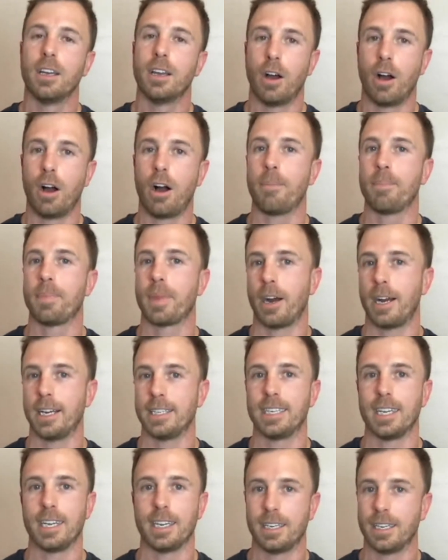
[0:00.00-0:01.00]
oh, I
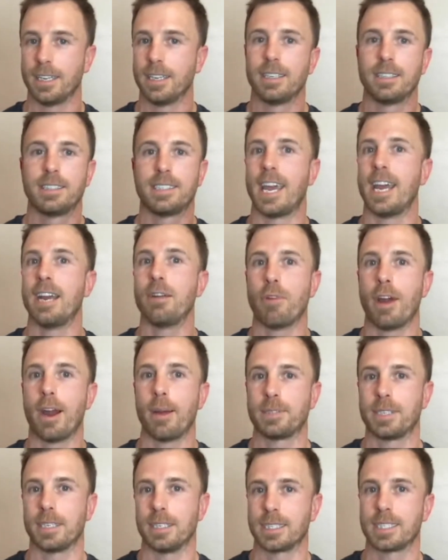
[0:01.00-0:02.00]
did 10
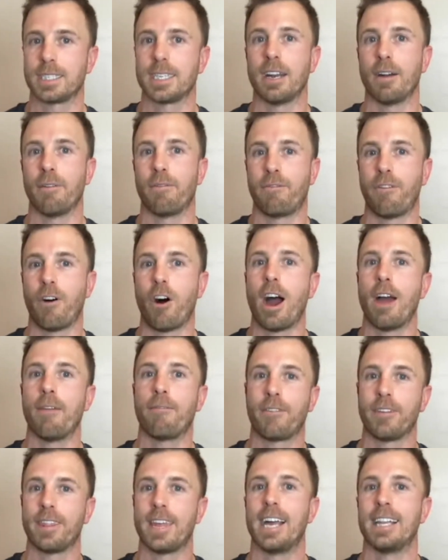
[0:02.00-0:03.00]
reps instead of 5
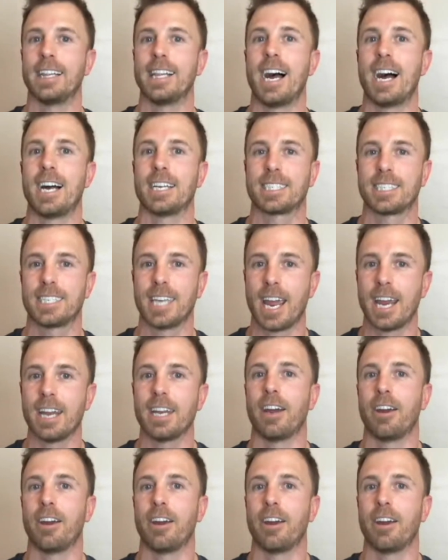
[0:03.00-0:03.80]
for that last set.